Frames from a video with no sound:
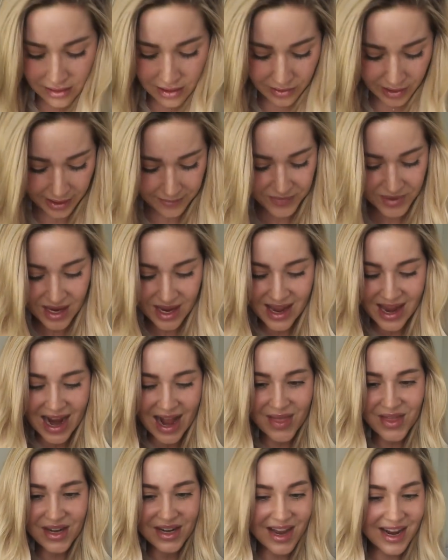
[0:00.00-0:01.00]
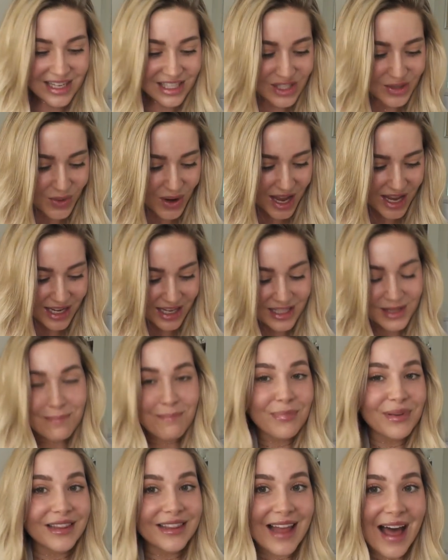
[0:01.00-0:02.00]
Okay, and the next one is
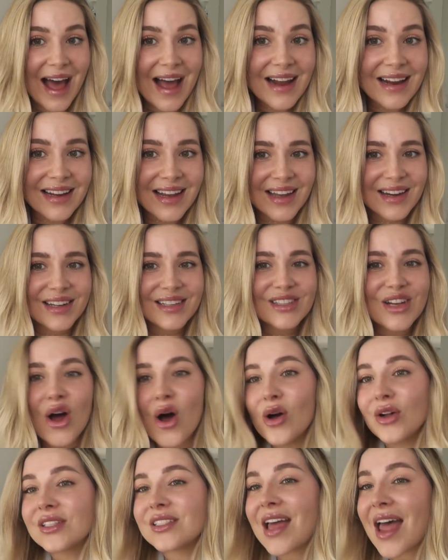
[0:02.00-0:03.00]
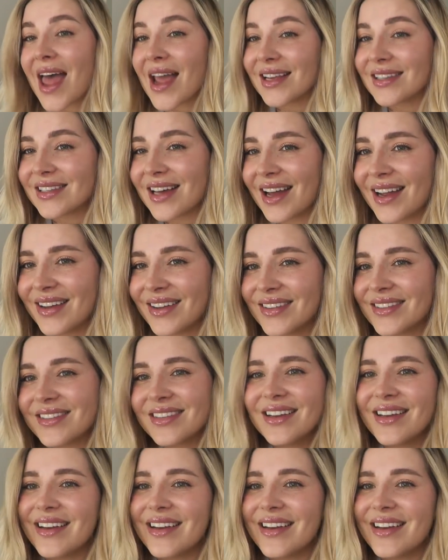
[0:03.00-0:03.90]
black and it's called Exiled.